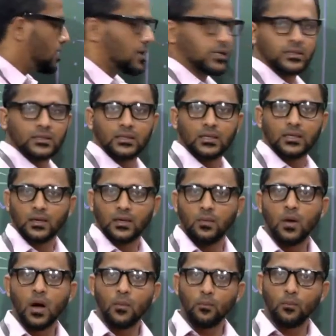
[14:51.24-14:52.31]
that is the
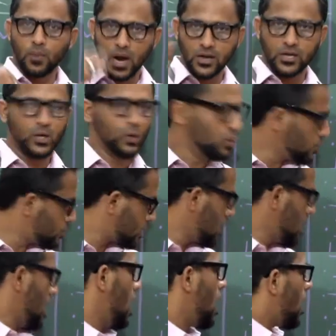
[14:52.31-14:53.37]
produce,
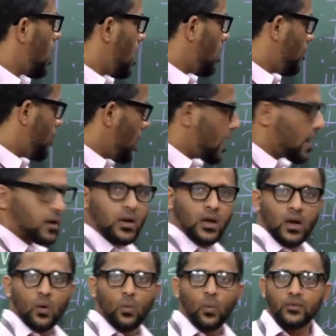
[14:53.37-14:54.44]

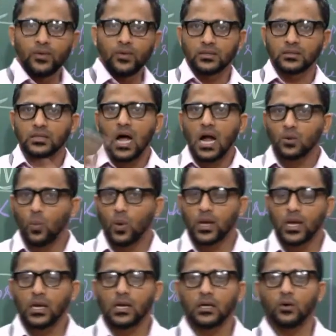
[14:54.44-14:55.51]
where when we start
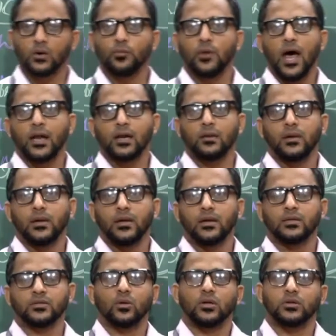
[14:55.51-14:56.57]
working in a group
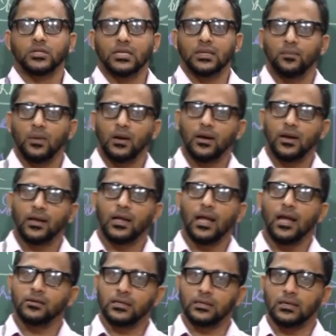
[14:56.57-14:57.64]
dynamics or the team building,
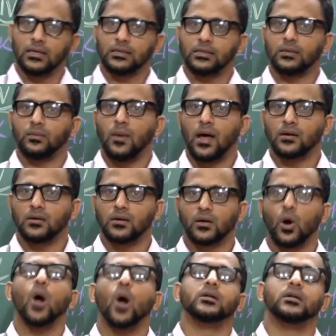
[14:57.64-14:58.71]
integrated manner,
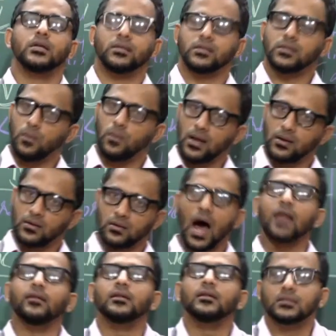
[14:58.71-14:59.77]
coordinated manner,
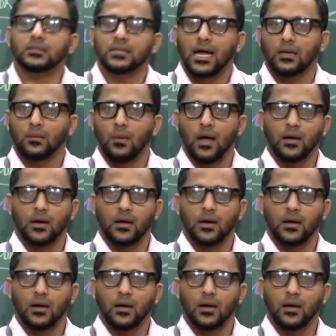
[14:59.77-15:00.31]
understanding